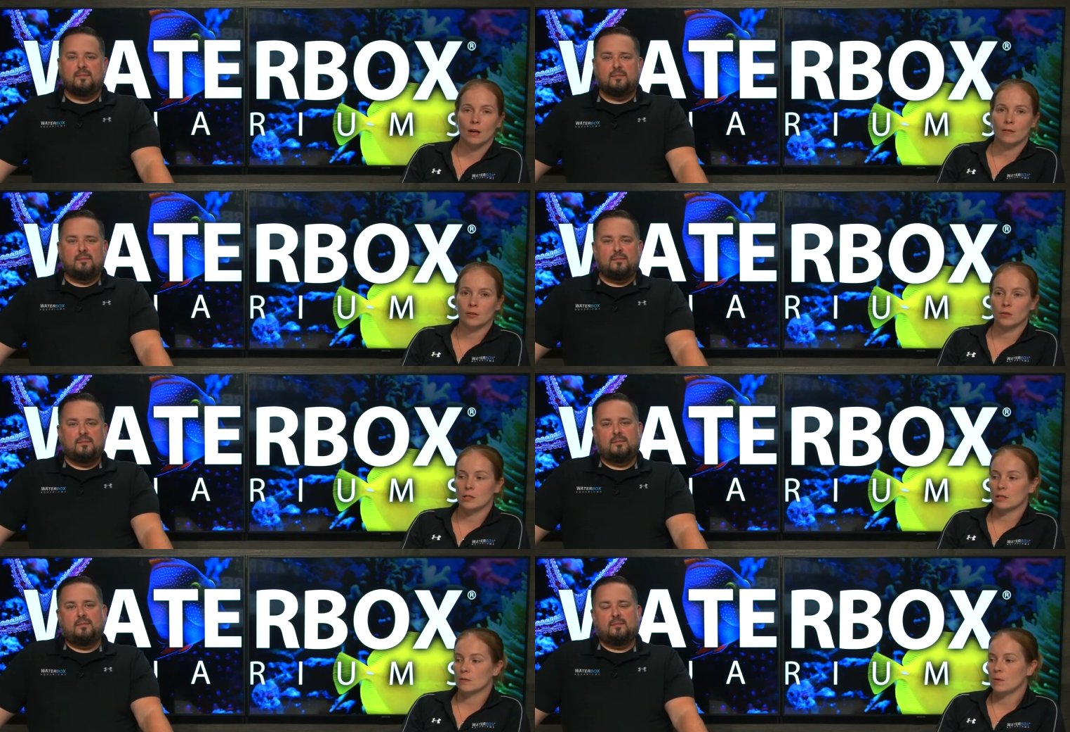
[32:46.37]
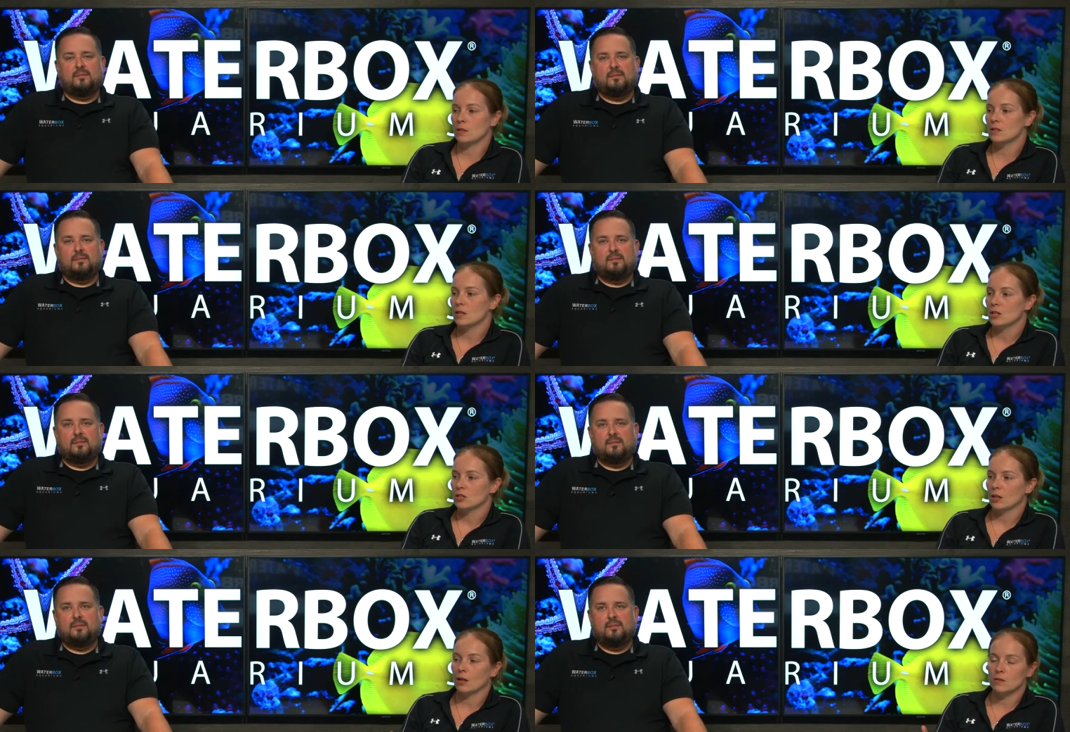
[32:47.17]
Speaker 1: Every three to six months,
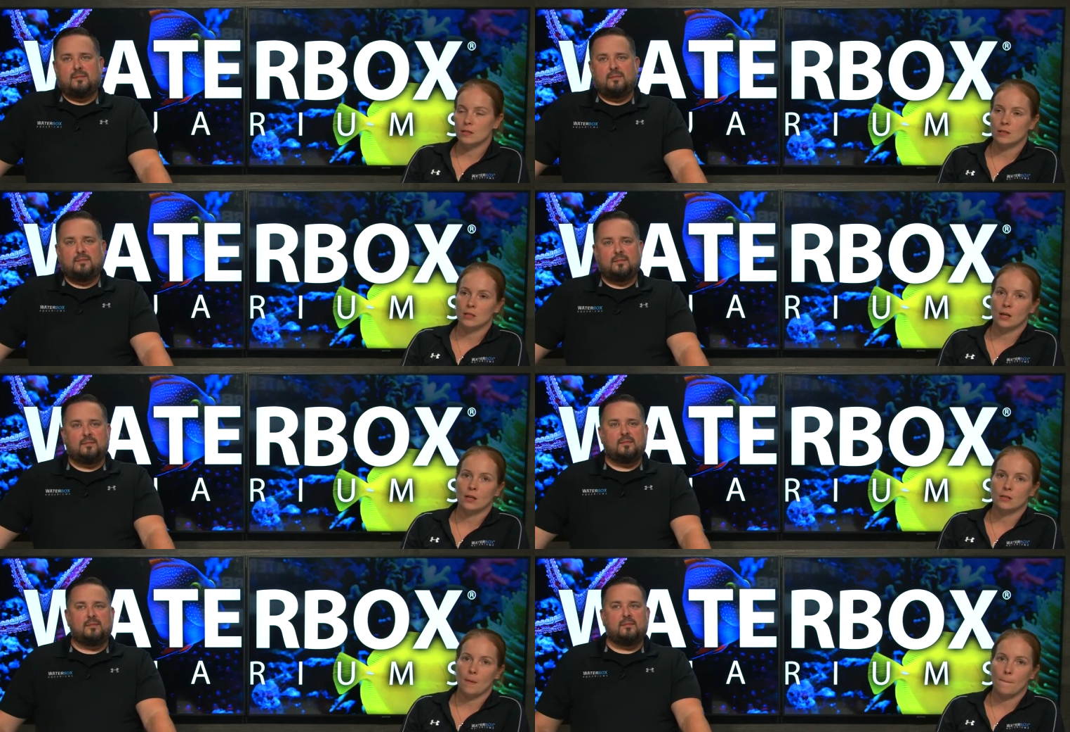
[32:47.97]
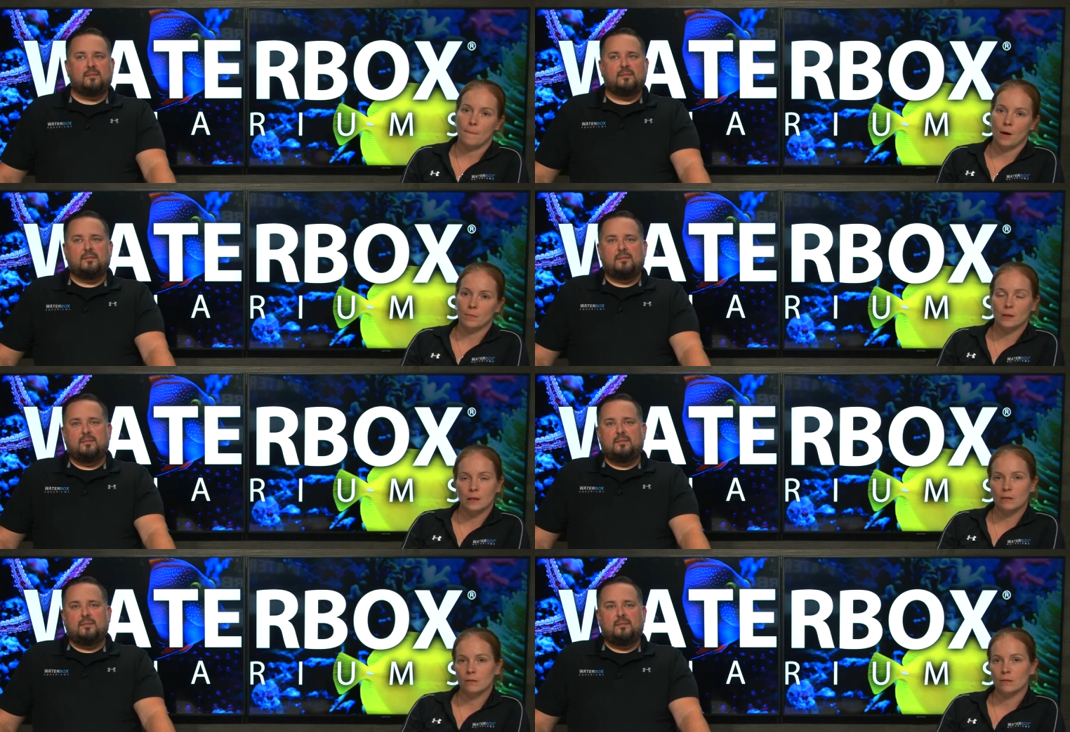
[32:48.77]
check out CJ's Pump
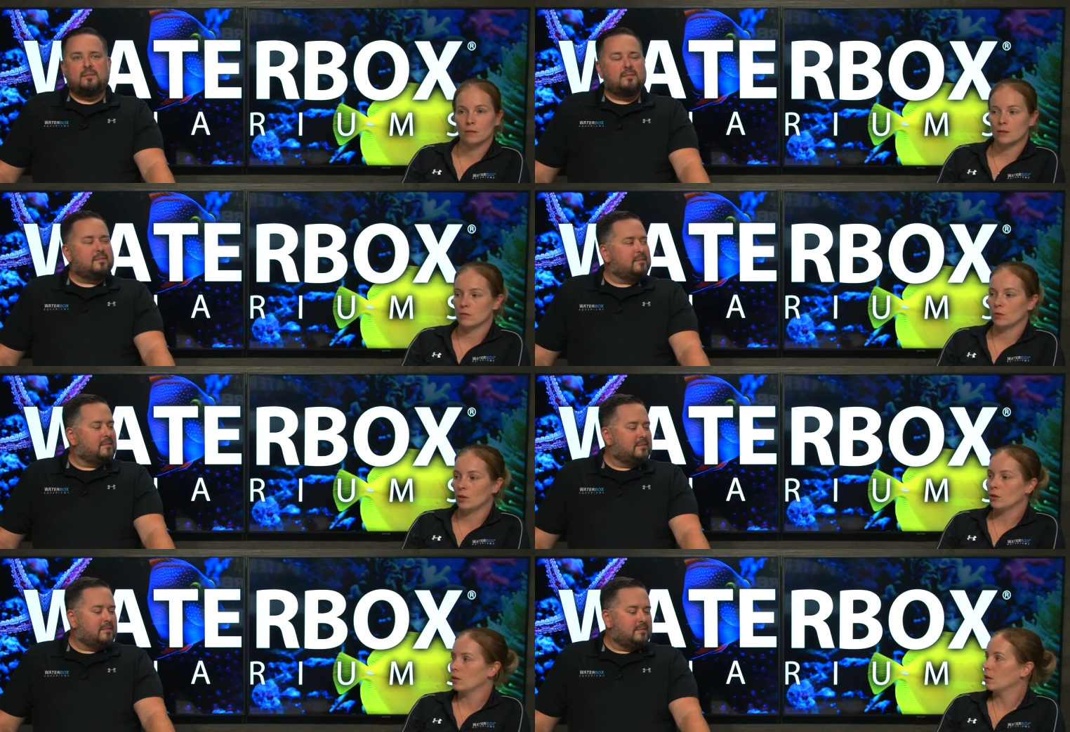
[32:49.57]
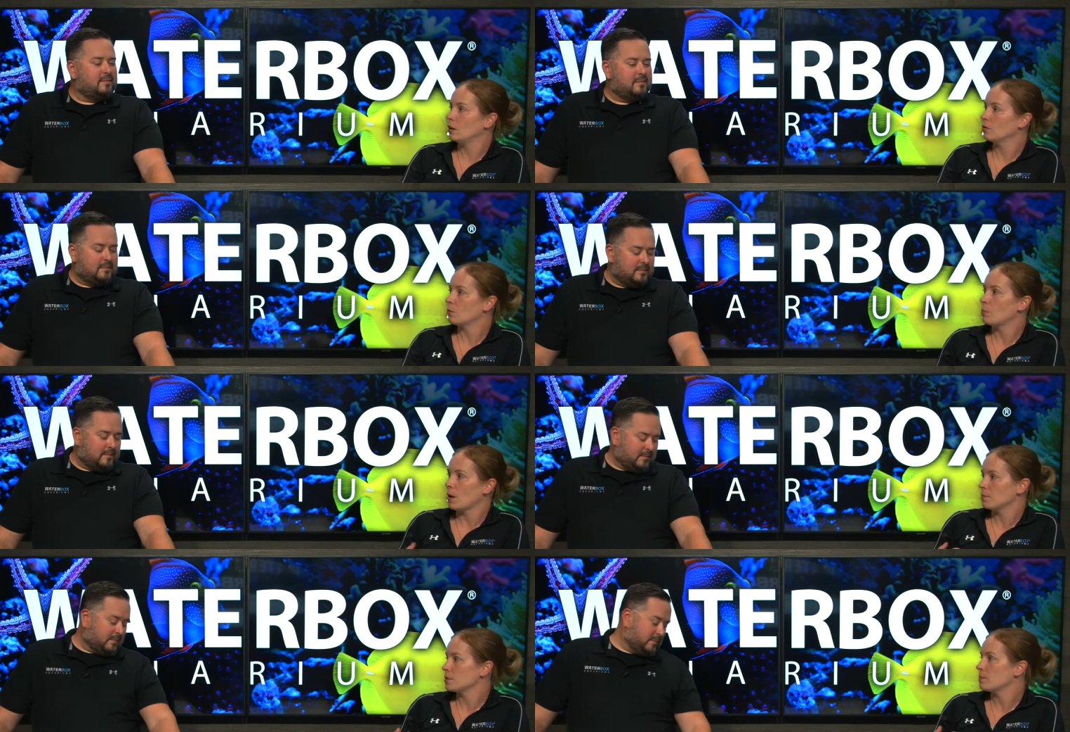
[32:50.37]
Clean. It's a really good cleaner for
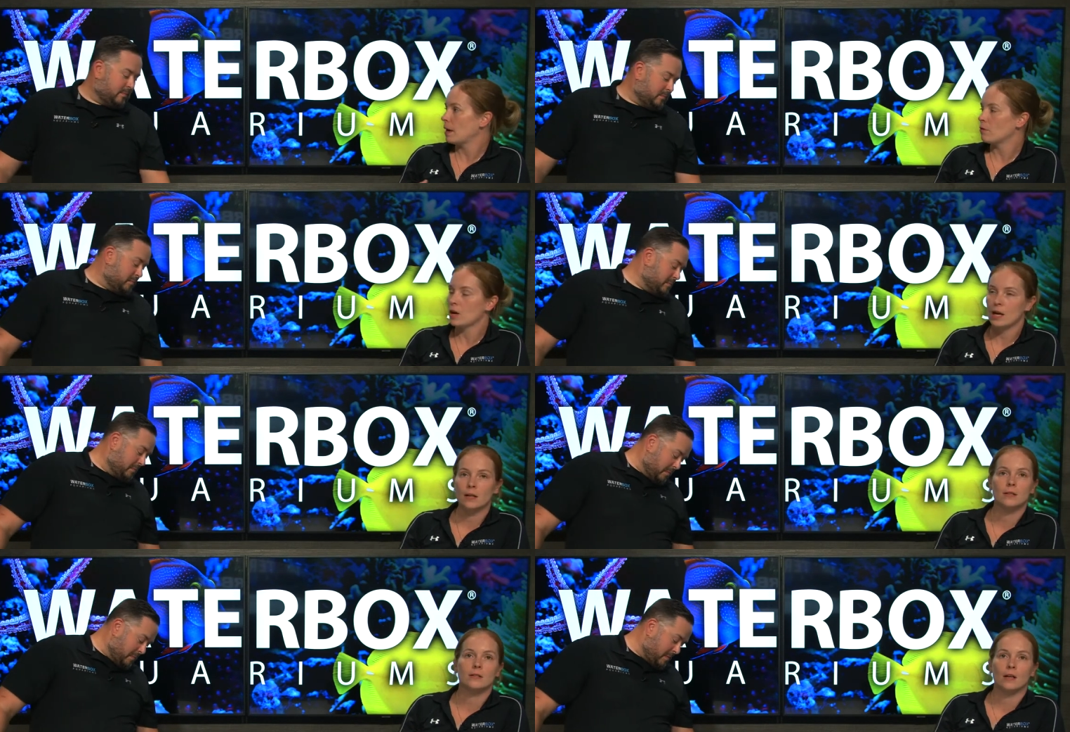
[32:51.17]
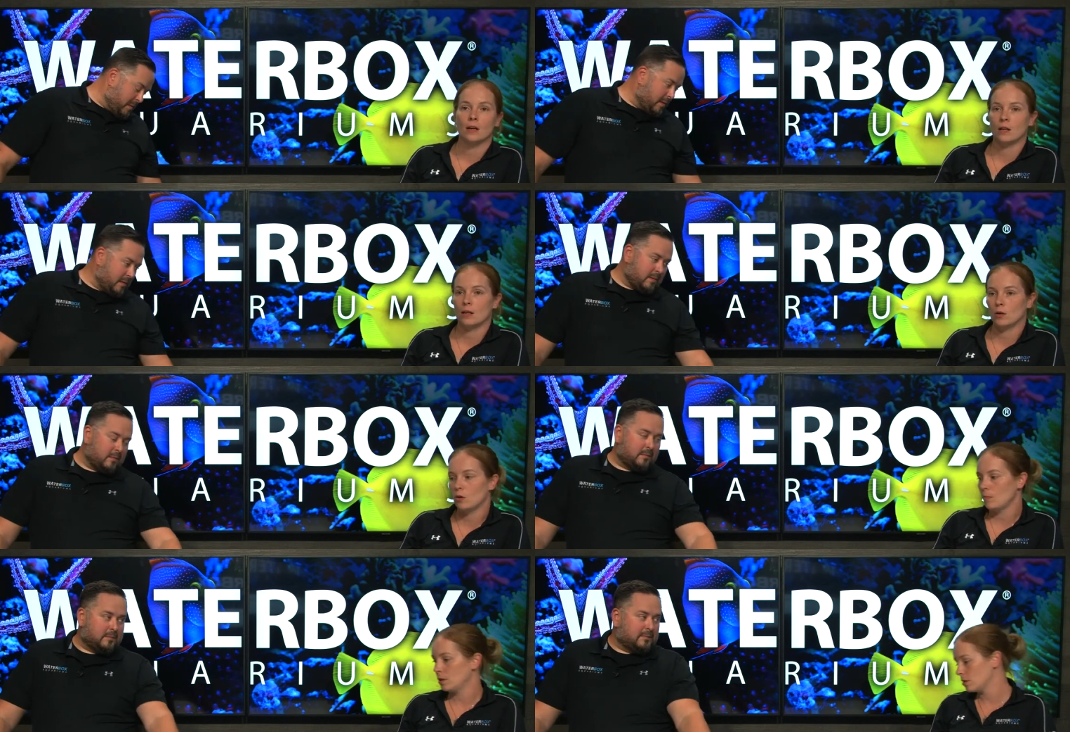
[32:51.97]
pumps, power heads, and
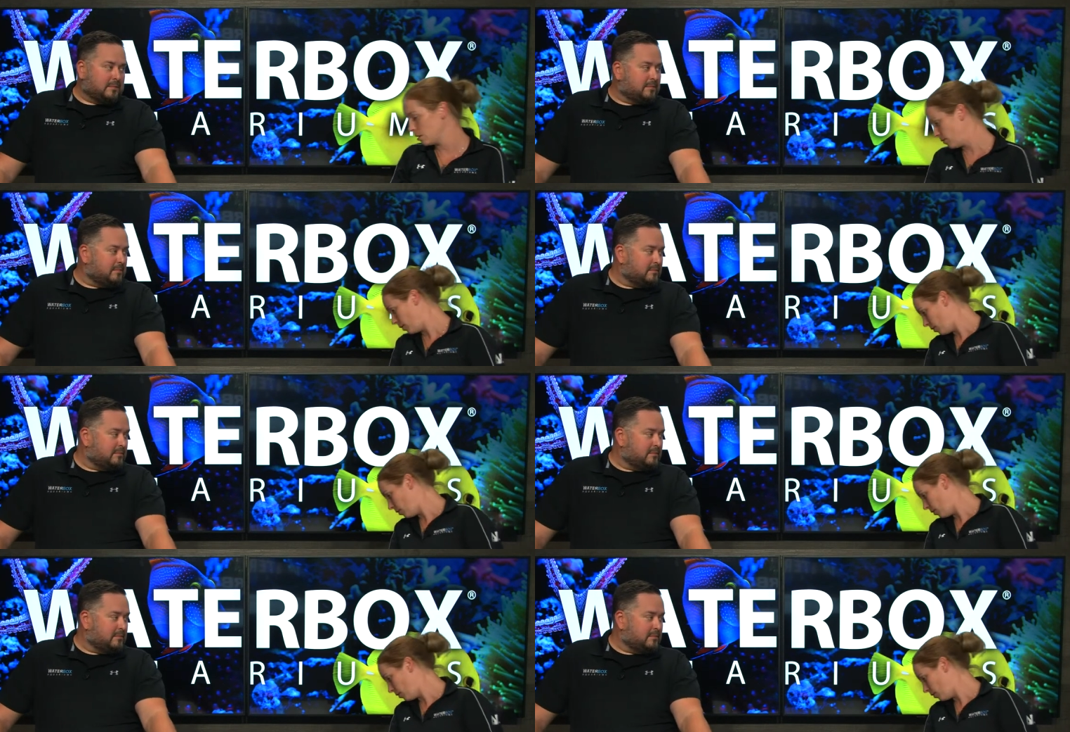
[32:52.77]
equipment and stuff. I